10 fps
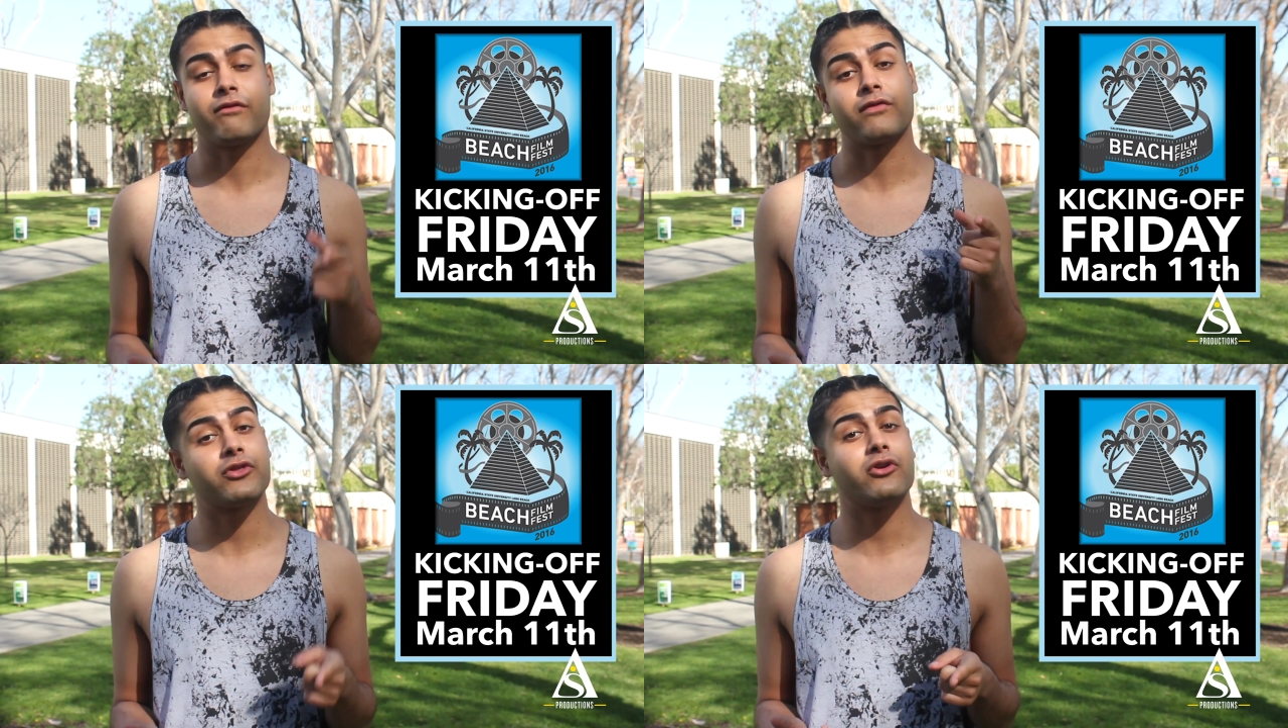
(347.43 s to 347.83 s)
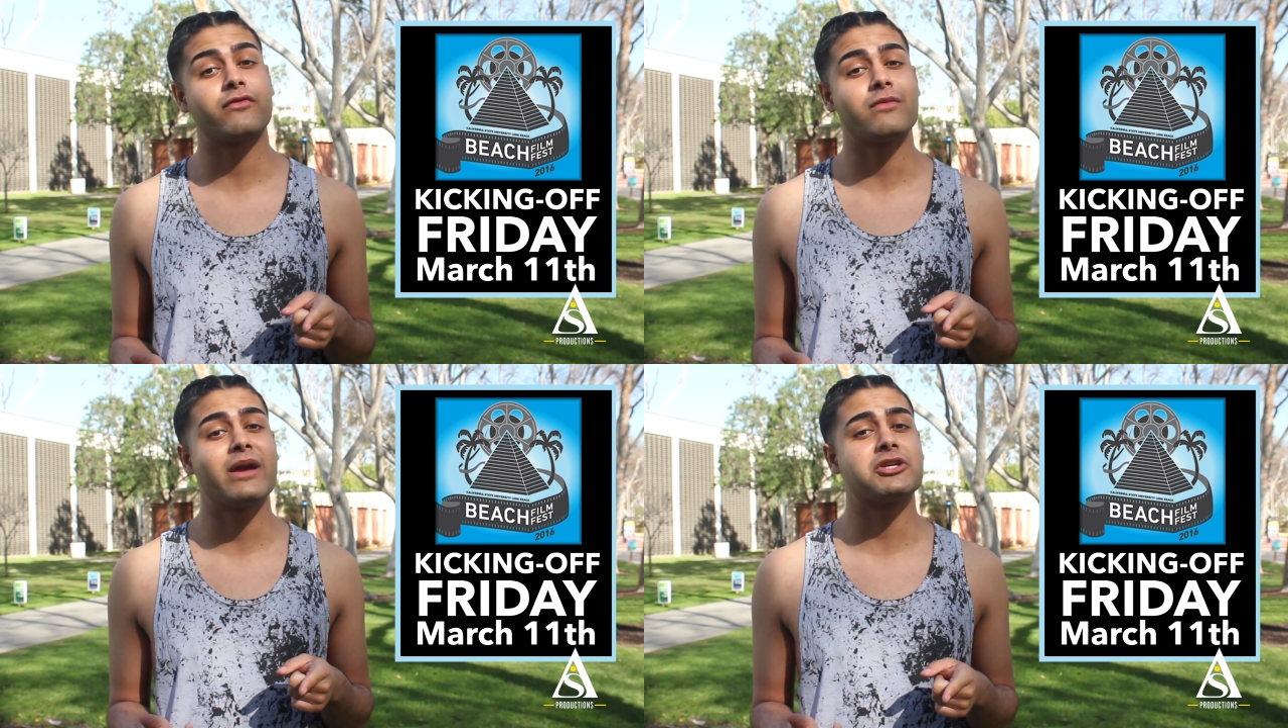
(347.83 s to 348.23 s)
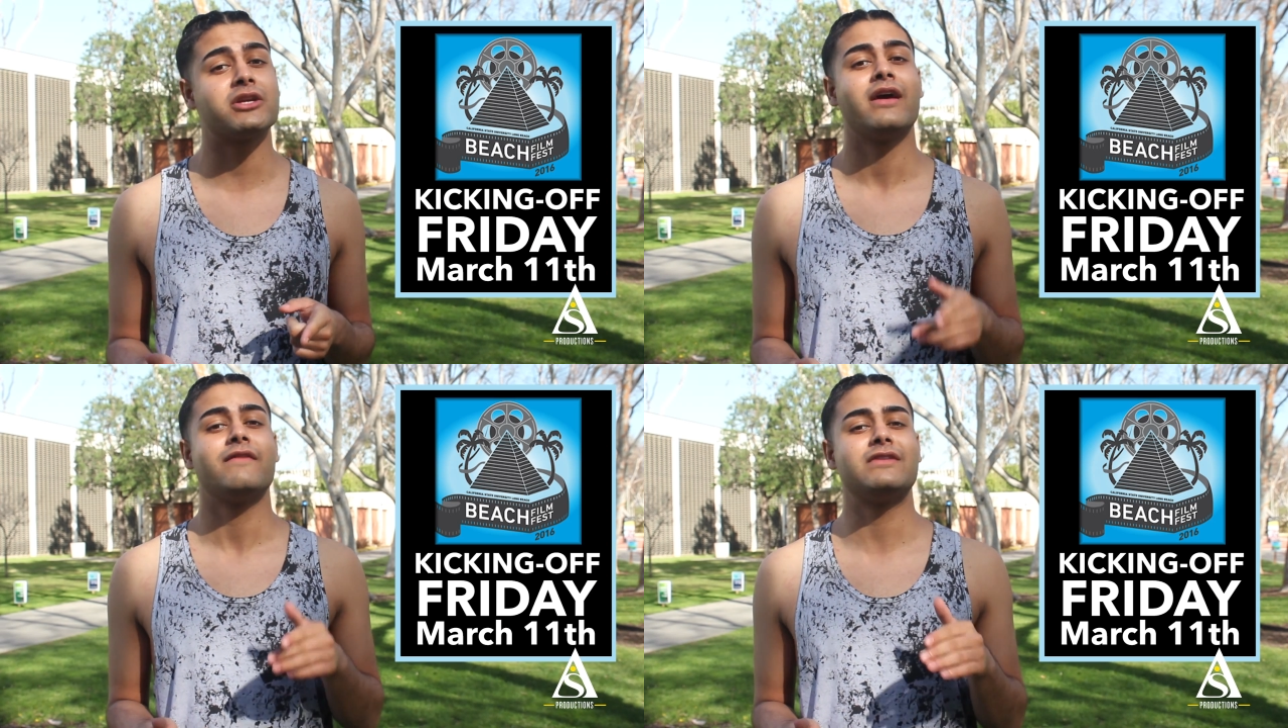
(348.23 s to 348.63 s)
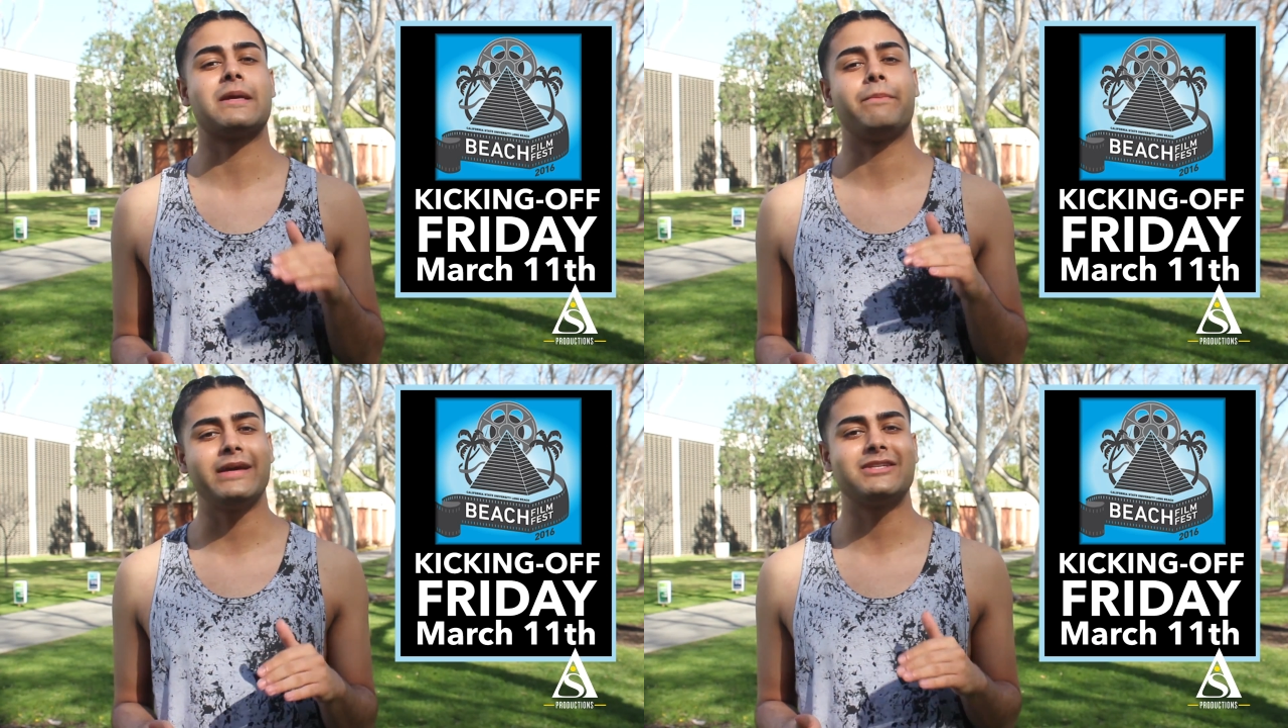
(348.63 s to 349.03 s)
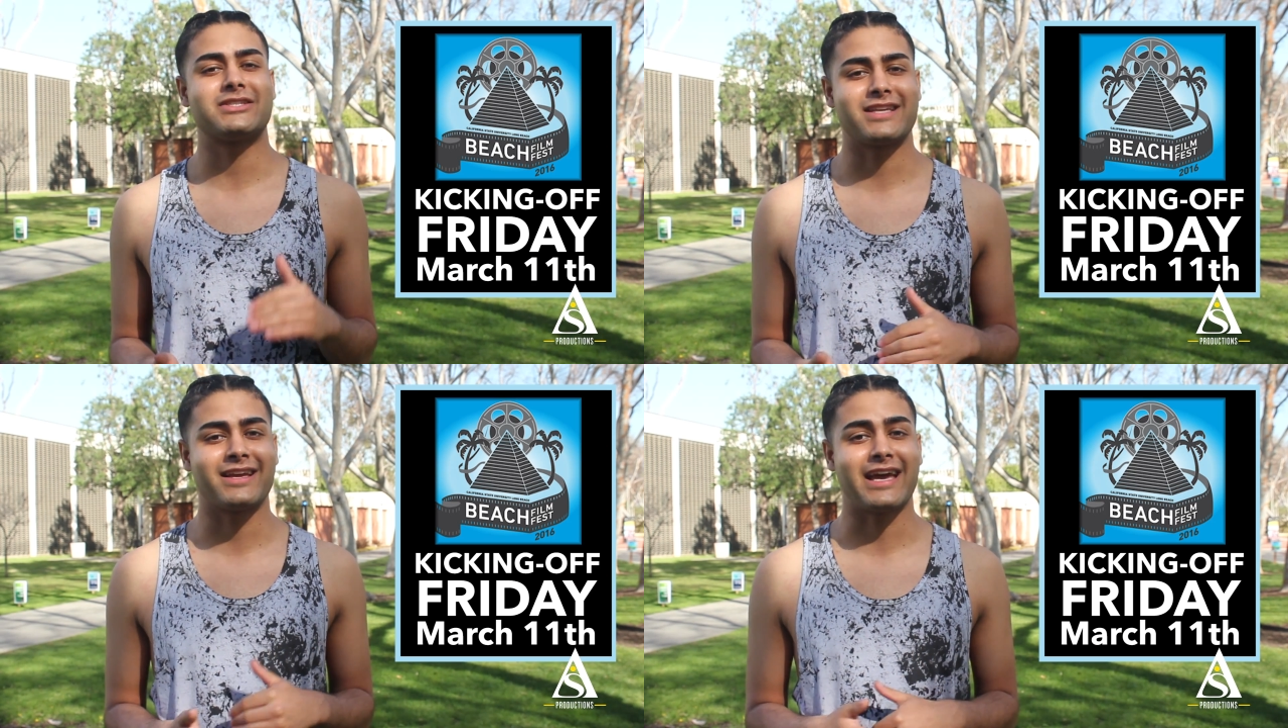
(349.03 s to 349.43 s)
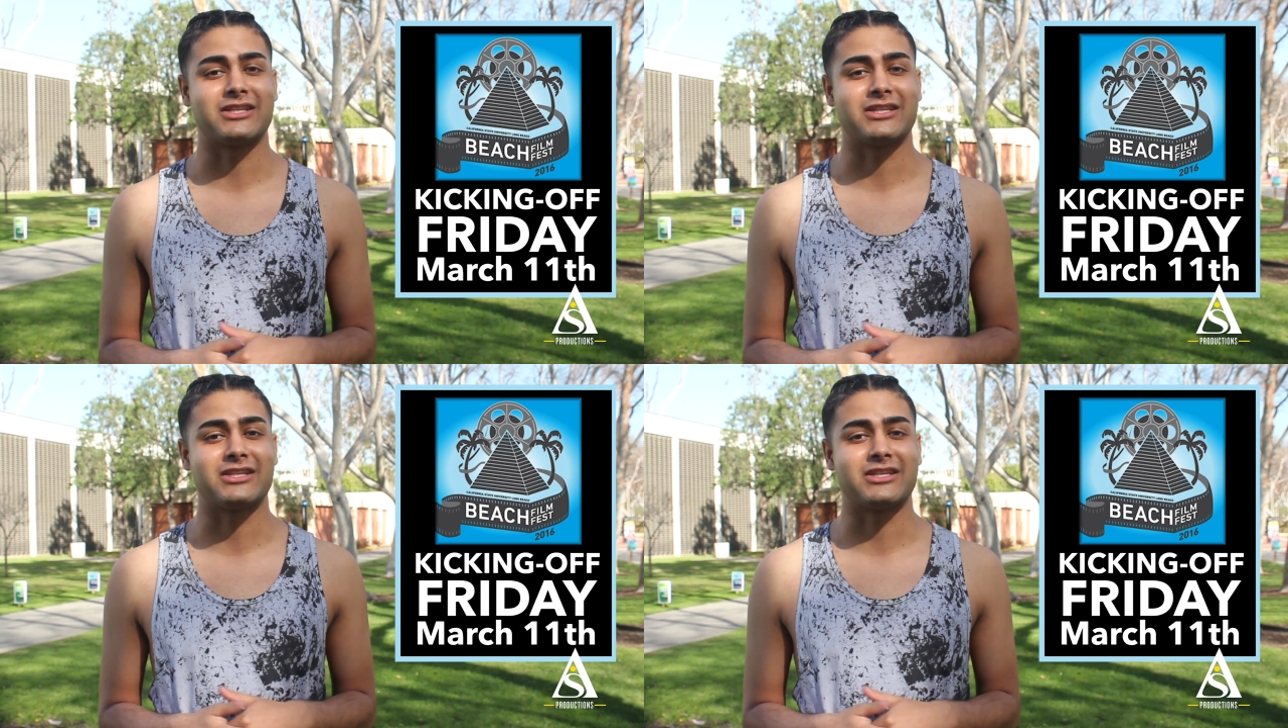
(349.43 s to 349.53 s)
For further information, visit Beach Sync